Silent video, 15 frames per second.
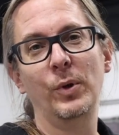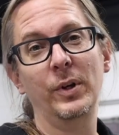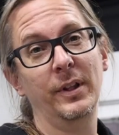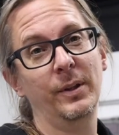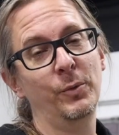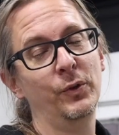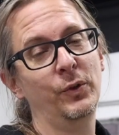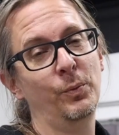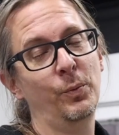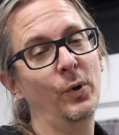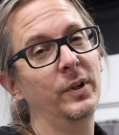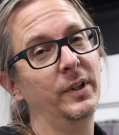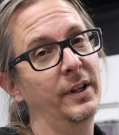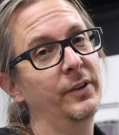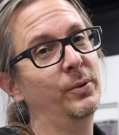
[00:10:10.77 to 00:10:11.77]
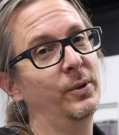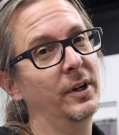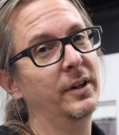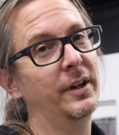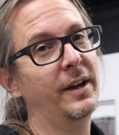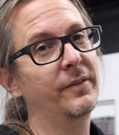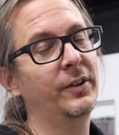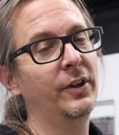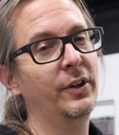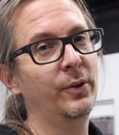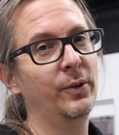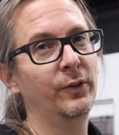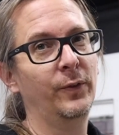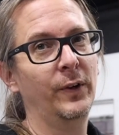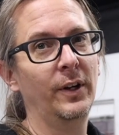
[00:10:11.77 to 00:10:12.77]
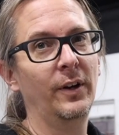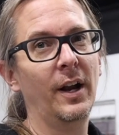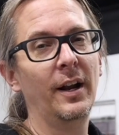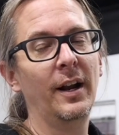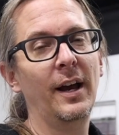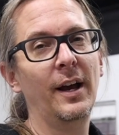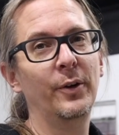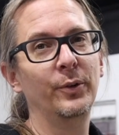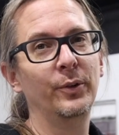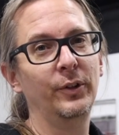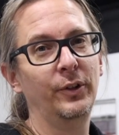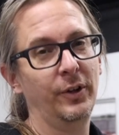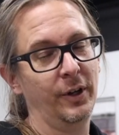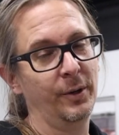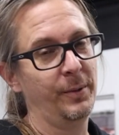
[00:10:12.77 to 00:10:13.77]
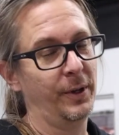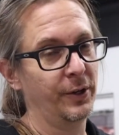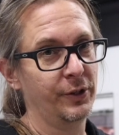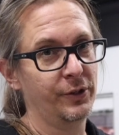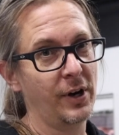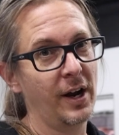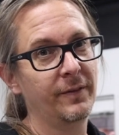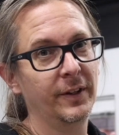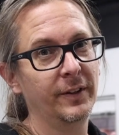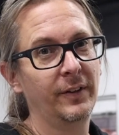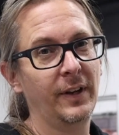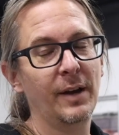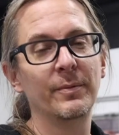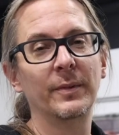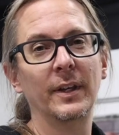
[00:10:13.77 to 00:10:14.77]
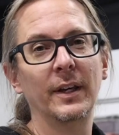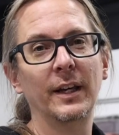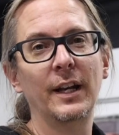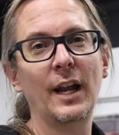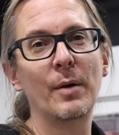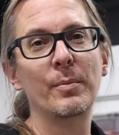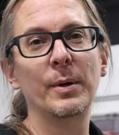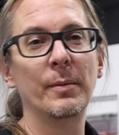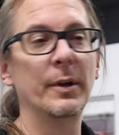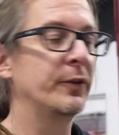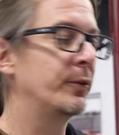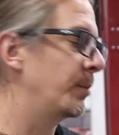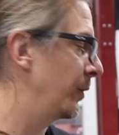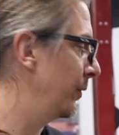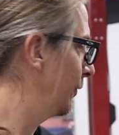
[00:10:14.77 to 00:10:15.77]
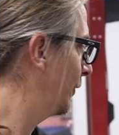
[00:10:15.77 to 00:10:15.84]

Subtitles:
one of the most important things we're going to have to do is figure out how we're going to be able to drive this damn thing and not be miserable.